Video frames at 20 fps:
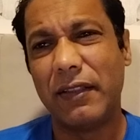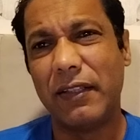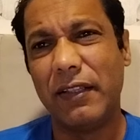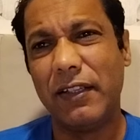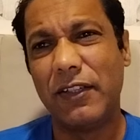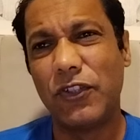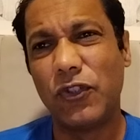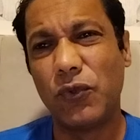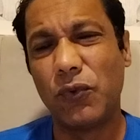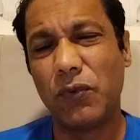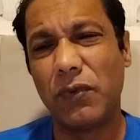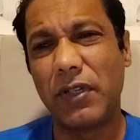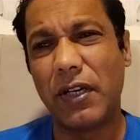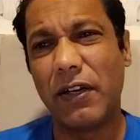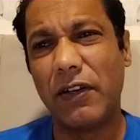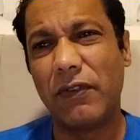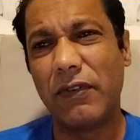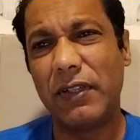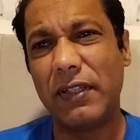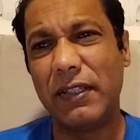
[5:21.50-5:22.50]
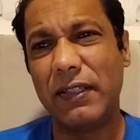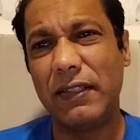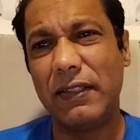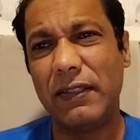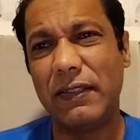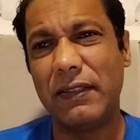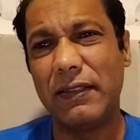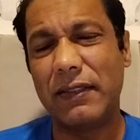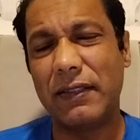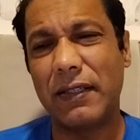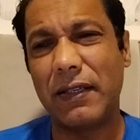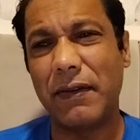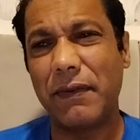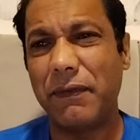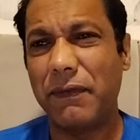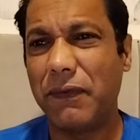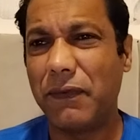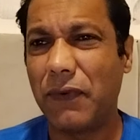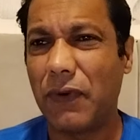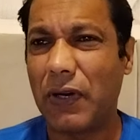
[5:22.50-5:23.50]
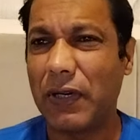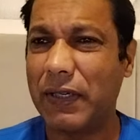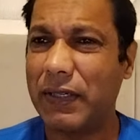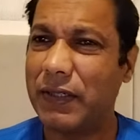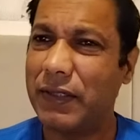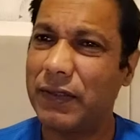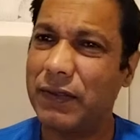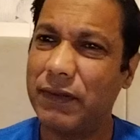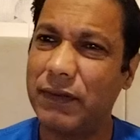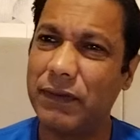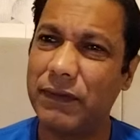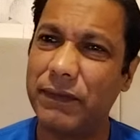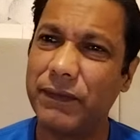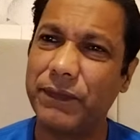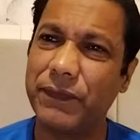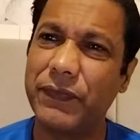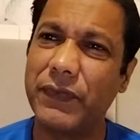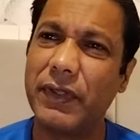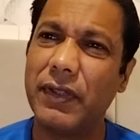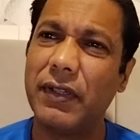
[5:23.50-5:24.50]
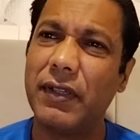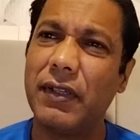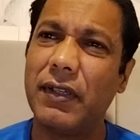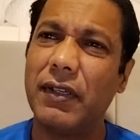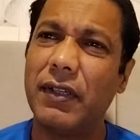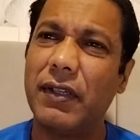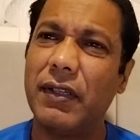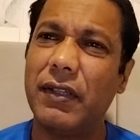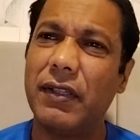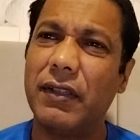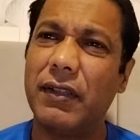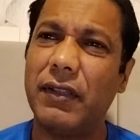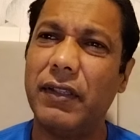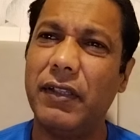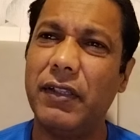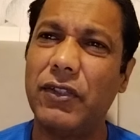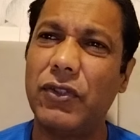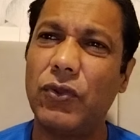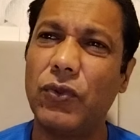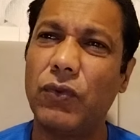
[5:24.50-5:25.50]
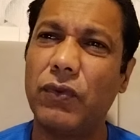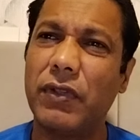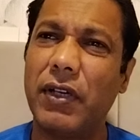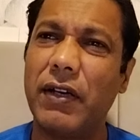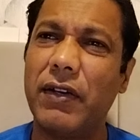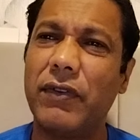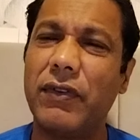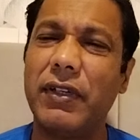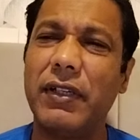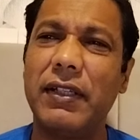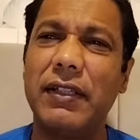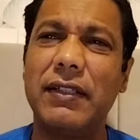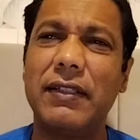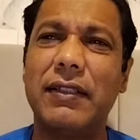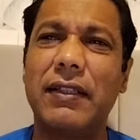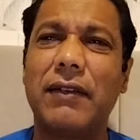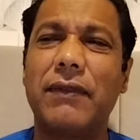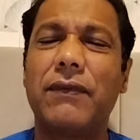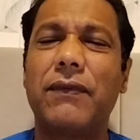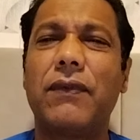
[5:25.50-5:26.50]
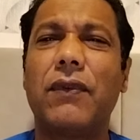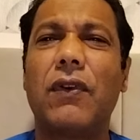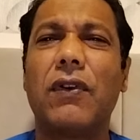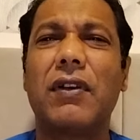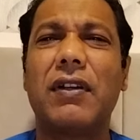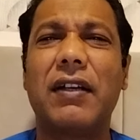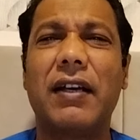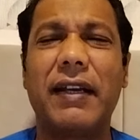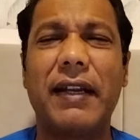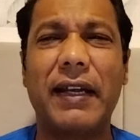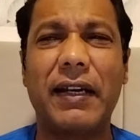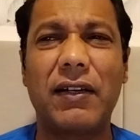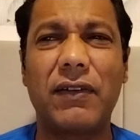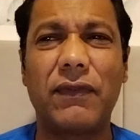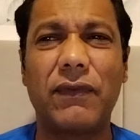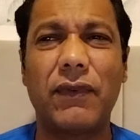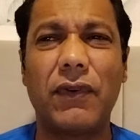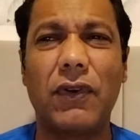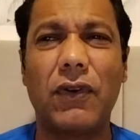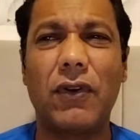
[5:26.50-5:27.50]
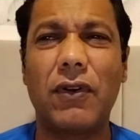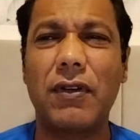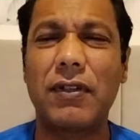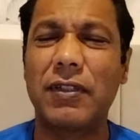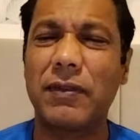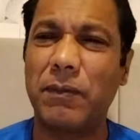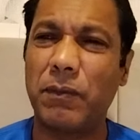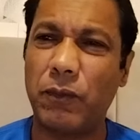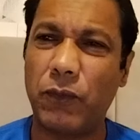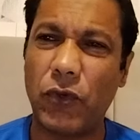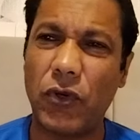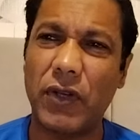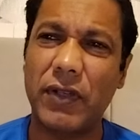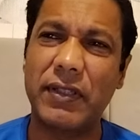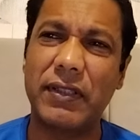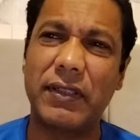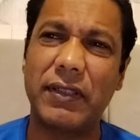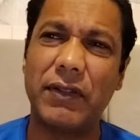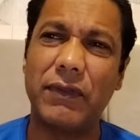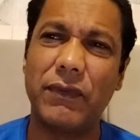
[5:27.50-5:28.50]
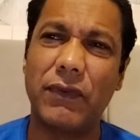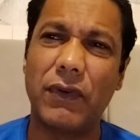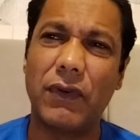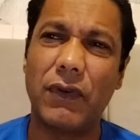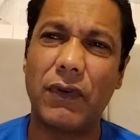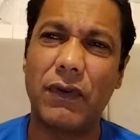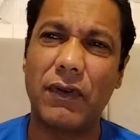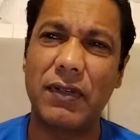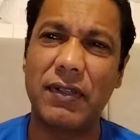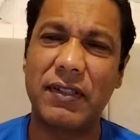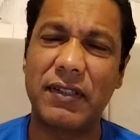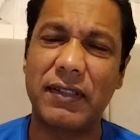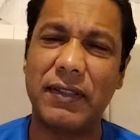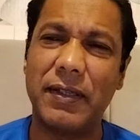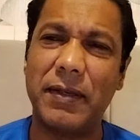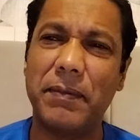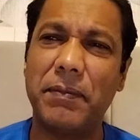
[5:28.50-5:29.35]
These two countries have fought. These two countries have fought direct wars, proxy wars.